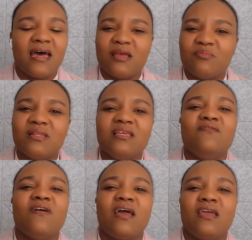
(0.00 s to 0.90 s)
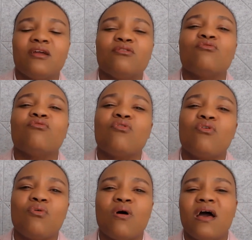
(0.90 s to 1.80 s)
and I believe I can
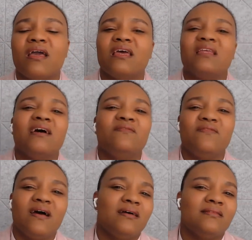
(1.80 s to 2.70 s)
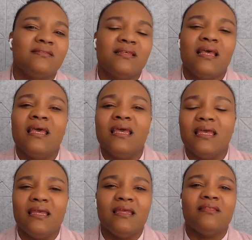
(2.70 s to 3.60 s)
grow, I can advance
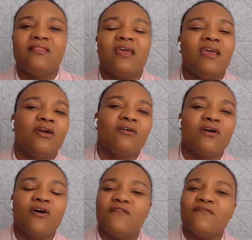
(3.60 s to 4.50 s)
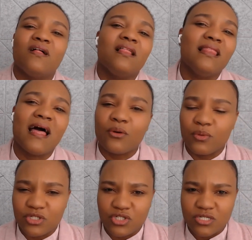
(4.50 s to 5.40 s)
in the area of
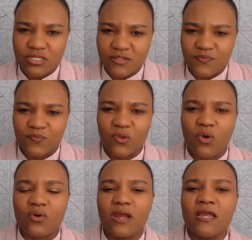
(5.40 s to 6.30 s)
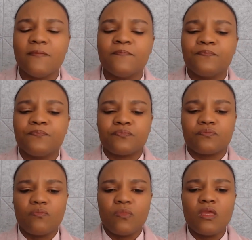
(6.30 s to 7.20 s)
languages. All right.
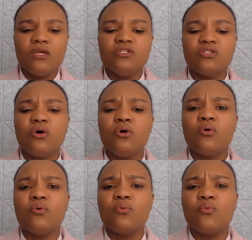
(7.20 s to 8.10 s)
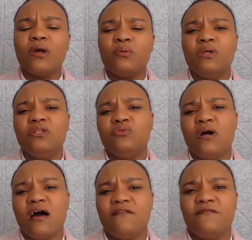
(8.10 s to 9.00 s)
So when we do
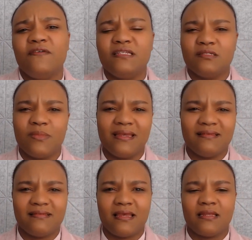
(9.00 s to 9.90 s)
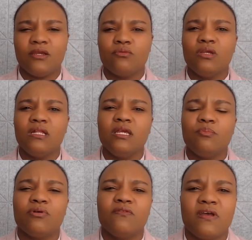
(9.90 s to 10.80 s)
have fixed mindset, it
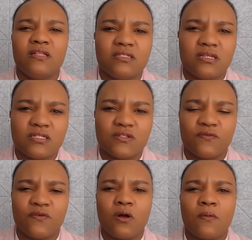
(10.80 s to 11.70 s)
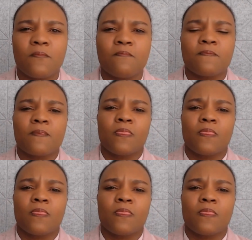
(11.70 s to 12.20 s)
really prevents us from